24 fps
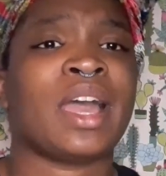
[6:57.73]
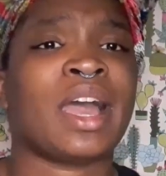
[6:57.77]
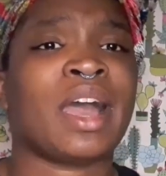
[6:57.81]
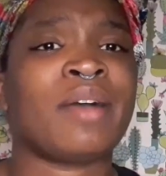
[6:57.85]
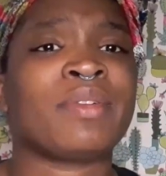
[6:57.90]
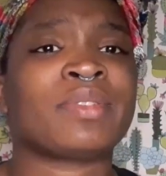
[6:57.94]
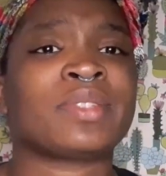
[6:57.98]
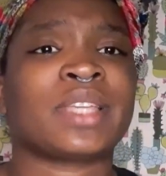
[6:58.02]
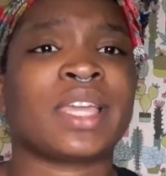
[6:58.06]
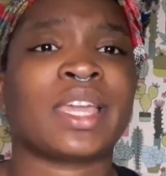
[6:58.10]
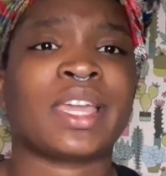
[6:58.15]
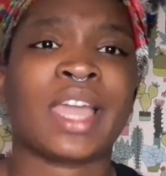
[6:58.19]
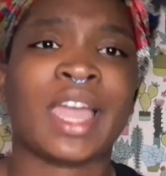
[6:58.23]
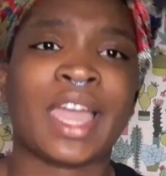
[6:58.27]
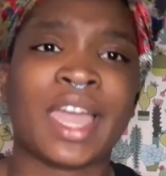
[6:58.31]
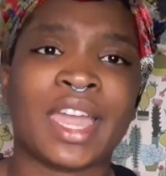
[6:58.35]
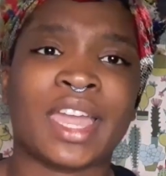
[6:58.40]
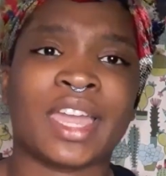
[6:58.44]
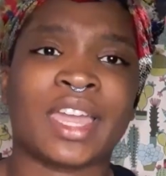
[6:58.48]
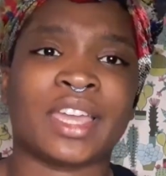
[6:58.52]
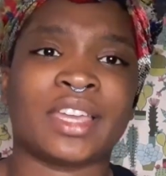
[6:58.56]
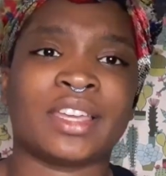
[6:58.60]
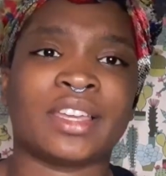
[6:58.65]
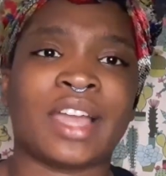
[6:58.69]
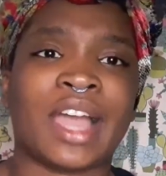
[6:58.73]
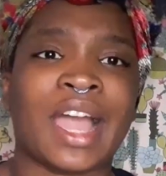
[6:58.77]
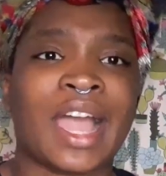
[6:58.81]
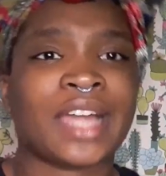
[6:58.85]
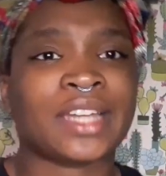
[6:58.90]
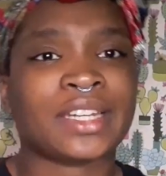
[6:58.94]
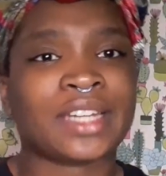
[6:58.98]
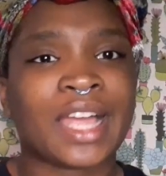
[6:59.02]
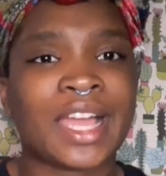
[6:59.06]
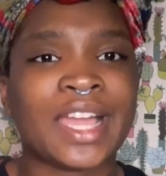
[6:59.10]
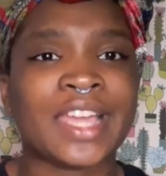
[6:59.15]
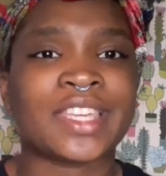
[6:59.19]
I was like, hey,
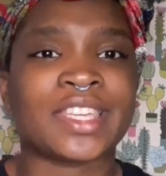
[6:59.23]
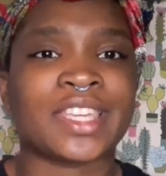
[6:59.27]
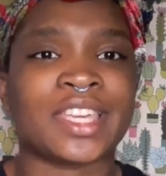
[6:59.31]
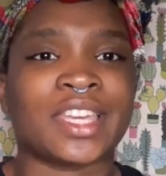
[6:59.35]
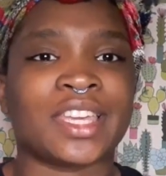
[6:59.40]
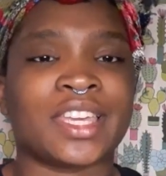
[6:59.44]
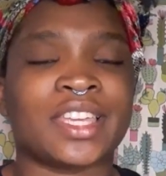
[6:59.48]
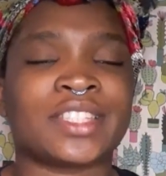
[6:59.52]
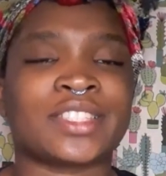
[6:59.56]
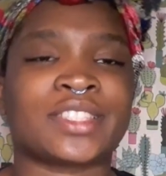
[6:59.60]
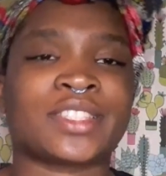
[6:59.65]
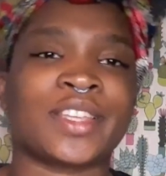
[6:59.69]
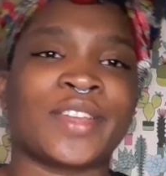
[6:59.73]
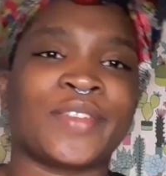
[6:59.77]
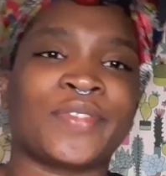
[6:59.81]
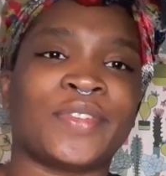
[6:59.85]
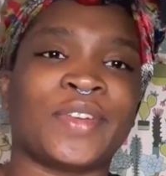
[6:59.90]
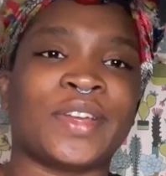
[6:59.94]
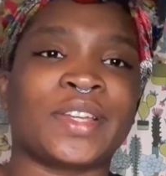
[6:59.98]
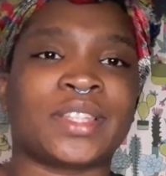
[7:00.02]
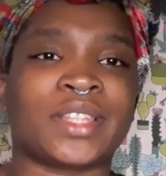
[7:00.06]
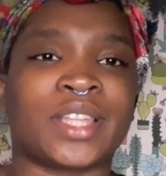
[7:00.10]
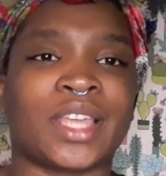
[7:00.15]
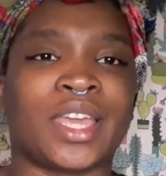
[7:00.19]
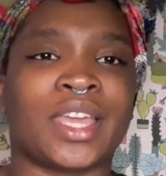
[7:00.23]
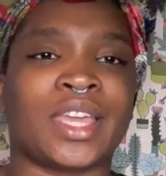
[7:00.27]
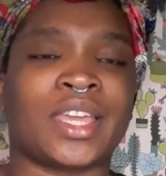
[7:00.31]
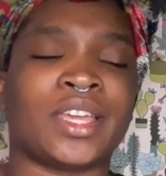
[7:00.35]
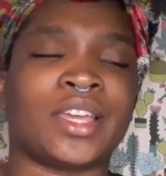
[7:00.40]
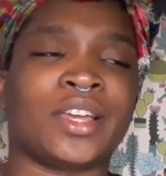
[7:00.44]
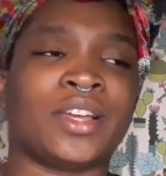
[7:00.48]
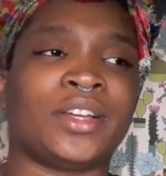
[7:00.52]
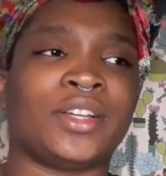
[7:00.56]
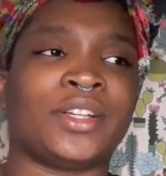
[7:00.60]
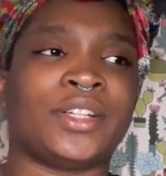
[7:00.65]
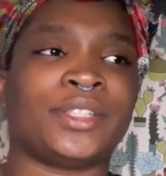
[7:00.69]
I like it and stuff like that.
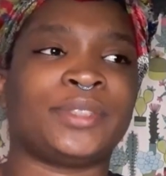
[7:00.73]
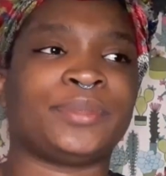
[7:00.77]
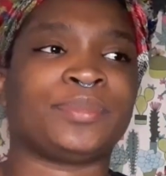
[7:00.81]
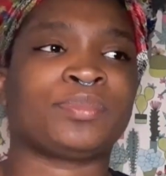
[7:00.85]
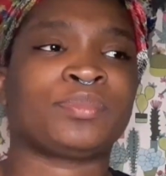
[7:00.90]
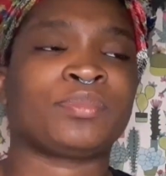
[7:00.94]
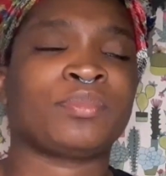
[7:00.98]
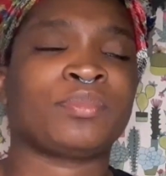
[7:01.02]
And